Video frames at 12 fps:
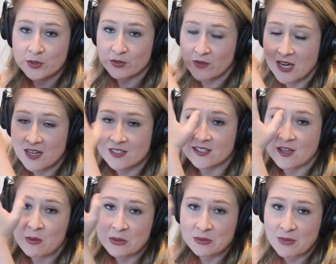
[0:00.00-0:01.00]
to his face
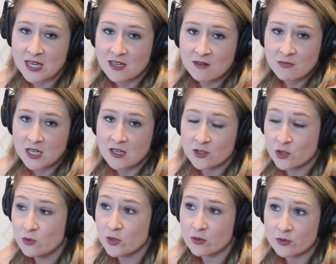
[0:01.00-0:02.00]
that was making me,
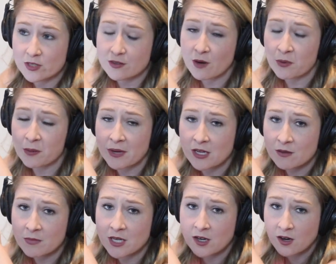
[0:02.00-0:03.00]
two dudes that were
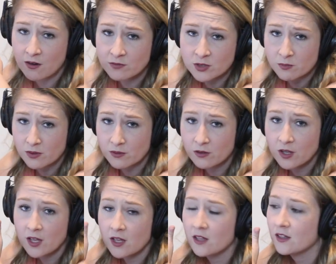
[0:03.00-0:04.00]
making me uncomfortable.
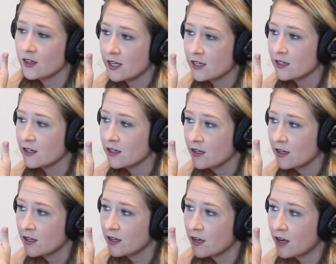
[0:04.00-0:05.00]
Like,
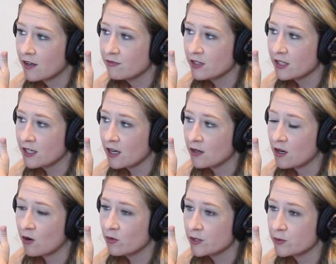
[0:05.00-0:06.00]
I feel like I
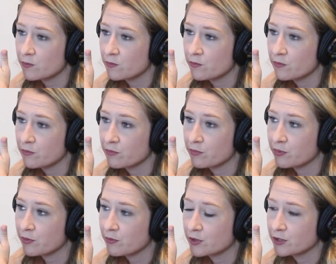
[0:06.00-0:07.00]
always
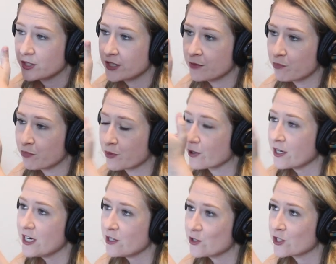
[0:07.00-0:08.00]

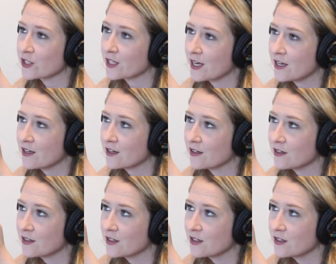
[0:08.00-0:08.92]
preach like